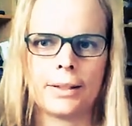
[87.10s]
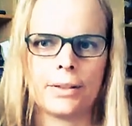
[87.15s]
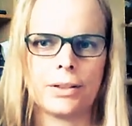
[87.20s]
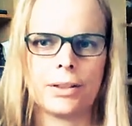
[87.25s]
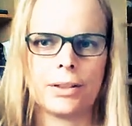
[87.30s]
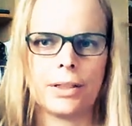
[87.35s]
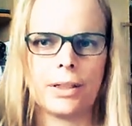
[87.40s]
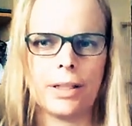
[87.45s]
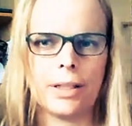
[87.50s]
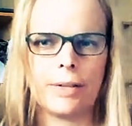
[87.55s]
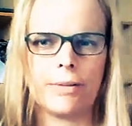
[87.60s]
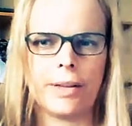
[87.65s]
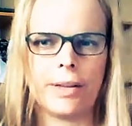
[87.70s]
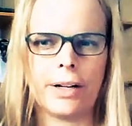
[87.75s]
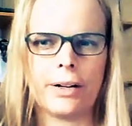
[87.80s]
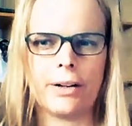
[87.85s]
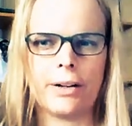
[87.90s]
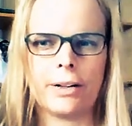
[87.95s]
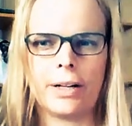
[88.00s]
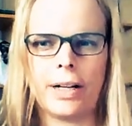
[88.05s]
She lived
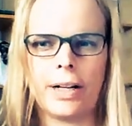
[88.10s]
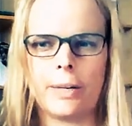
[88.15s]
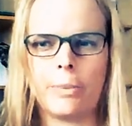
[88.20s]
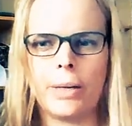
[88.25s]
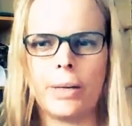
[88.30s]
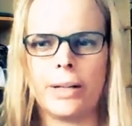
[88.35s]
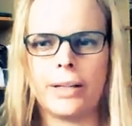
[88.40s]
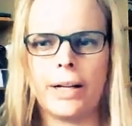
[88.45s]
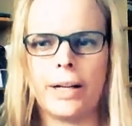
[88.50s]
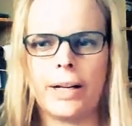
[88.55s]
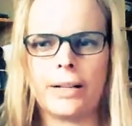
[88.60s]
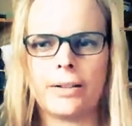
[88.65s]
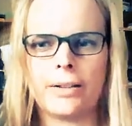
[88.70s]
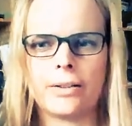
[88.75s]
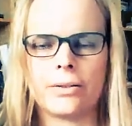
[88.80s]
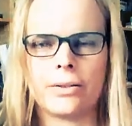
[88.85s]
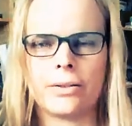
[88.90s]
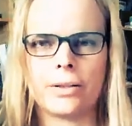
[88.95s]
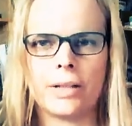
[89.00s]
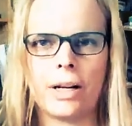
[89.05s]
there and had made the
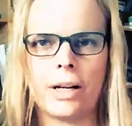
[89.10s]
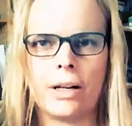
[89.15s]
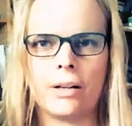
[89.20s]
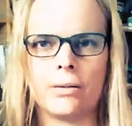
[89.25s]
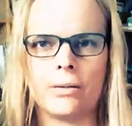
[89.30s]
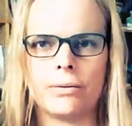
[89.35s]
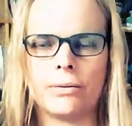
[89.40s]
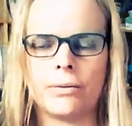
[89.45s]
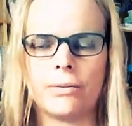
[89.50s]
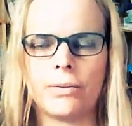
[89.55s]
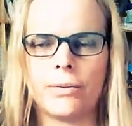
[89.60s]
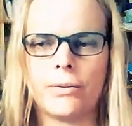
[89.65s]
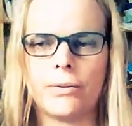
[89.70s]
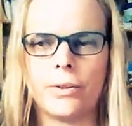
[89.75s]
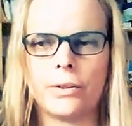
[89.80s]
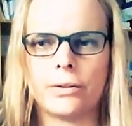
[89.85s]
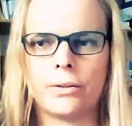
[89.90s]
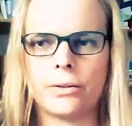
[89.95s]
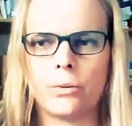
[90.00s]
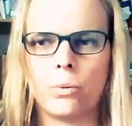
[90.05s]
ice herself with
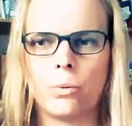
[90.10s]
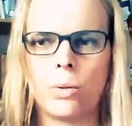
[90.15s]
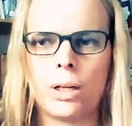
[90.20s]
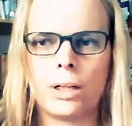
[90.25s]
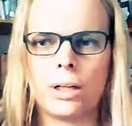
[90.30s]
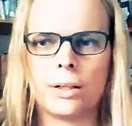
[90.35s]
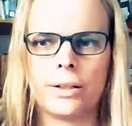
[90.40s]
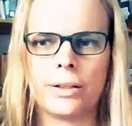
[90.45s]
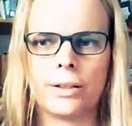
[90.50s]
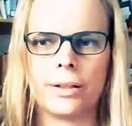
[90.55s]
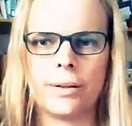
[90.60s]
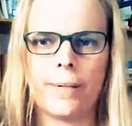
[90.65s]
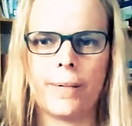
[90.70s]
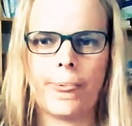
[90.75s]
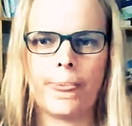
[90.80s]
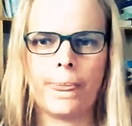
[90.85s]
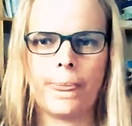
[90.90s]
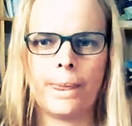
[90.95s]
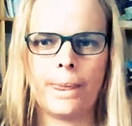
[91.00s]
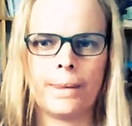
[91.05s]
filtered water
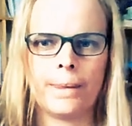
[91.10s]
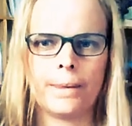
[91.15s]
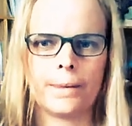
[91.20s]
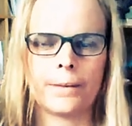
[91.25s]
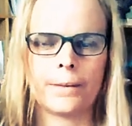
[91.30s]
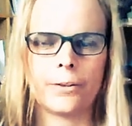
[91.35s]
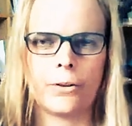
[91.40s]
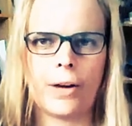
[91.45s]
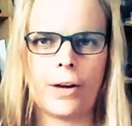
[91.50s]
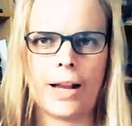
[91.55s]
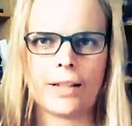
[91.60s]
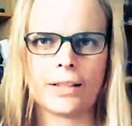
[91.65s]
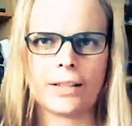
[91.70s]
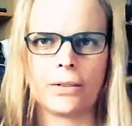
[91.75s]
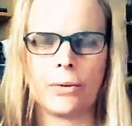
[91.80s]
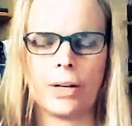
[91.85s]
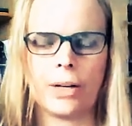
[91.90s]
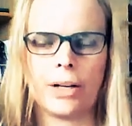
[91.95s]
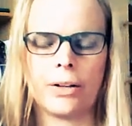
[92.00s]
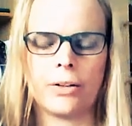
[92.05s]
and
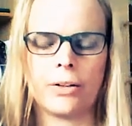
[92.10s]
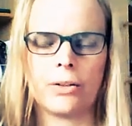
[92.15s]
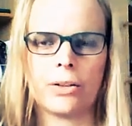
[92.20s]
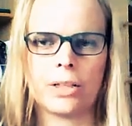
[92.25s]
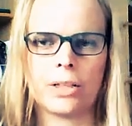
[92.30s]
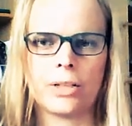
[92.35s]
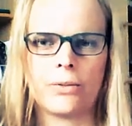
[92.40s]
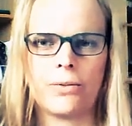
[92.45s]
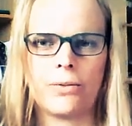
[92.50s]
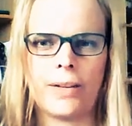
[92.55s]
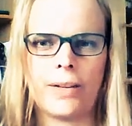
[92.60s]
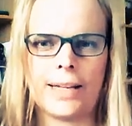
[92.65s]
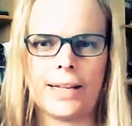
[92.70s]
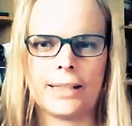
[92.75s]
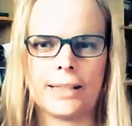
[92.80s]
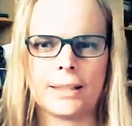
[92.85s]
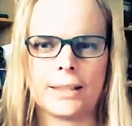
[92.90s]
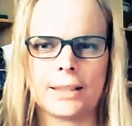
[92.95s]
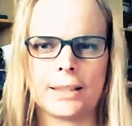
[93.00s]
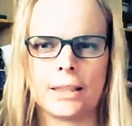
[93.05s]
cracked it right under his
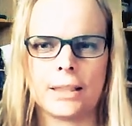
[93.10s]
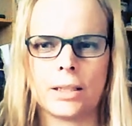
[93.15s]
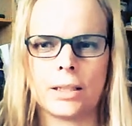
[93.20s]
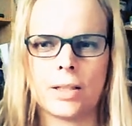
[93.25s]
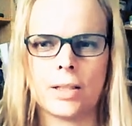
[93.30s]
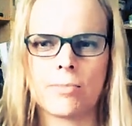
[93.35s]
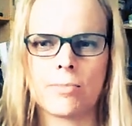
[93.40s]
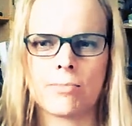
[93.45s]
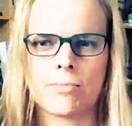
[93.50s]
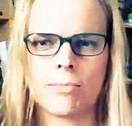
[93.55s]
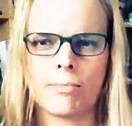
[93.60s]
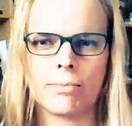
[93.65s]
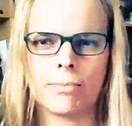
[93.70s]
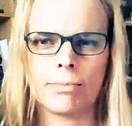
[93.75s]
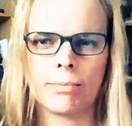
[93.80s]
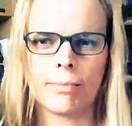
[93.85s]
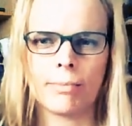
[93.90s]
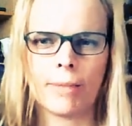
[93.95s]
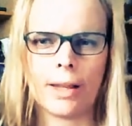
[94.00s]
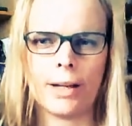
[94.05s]
face.
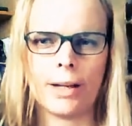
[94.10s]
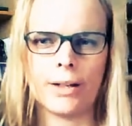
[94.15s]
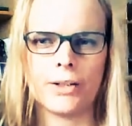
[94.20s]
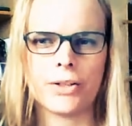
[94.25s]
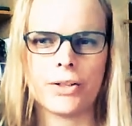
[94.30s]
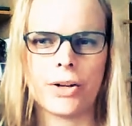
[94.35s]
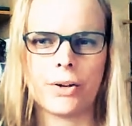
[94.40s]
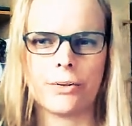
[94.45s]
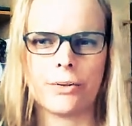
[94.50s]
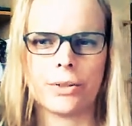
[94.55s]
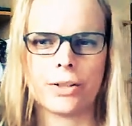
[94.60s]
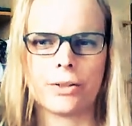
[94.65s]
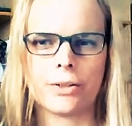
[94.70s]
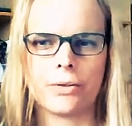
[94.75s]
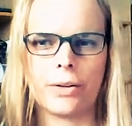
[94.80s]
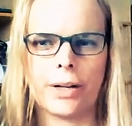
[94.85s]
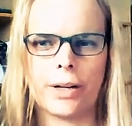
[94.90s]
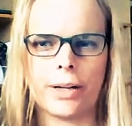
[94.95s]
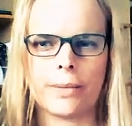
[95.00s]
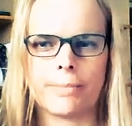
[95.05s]
He showed
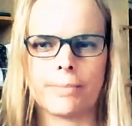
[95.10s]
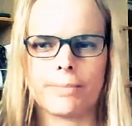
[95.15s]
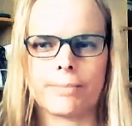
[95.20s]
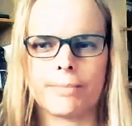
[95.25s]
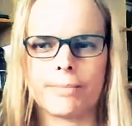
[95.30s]
restraint.